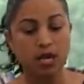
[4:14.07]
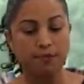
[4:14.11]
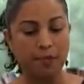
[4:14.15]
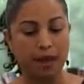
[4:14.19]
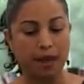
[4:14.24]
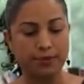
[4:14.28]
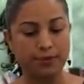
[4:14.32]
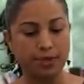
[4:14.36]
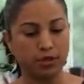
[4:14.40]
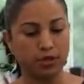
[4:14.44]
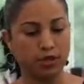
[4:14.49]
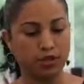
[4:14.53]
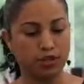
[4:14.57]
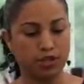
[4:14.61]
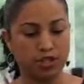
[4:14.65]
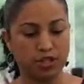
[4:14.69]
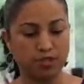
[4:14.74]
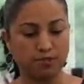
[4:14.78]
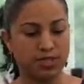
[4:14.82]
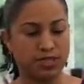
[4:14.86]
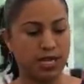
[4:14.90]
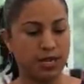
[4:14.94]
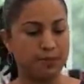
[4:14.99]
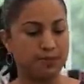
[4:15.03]
Maybe you'll learn
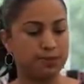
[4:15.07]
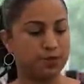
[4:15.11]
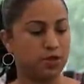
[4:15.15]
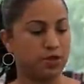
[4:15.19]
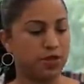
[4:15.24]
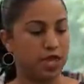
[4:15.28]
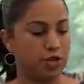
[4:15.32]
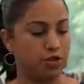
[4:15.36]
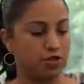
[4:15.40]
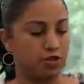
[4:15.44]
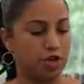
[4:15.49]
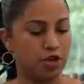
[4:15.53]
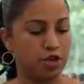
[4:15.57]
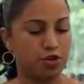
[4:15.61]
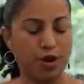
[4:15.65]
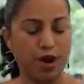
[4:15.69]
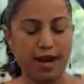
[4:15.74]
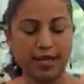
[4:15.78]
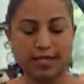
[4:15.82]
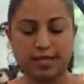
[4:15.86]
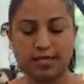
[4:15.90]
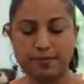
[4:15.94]
some tips so that you can crank